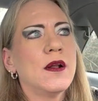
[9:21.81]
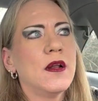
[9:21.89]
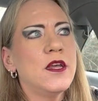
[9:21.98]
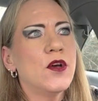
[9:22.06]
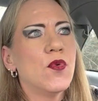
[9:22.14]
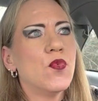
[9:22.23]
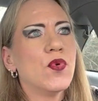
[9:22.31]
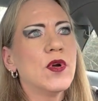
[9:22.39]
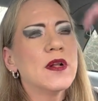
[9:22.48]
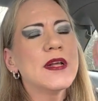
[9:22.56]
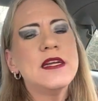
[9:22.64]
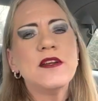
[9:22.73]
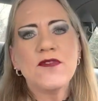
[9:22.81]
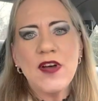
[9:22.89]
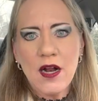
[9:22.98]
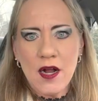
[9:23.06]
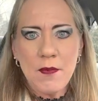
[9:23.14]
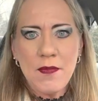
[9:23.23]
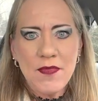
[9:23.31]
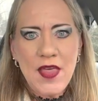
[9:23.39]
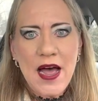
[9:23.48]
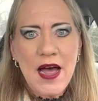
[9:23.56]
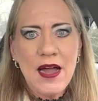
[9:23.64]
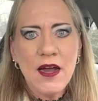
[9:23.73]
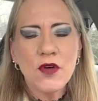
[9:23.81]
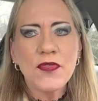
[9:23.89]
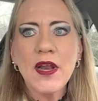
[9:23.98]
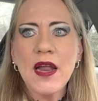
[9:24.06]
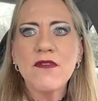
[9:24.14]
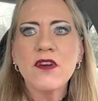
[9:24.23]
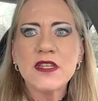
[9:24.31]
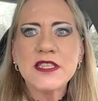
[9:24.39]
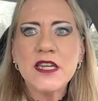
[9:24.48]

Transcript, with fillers: you know, really develop that healthy level of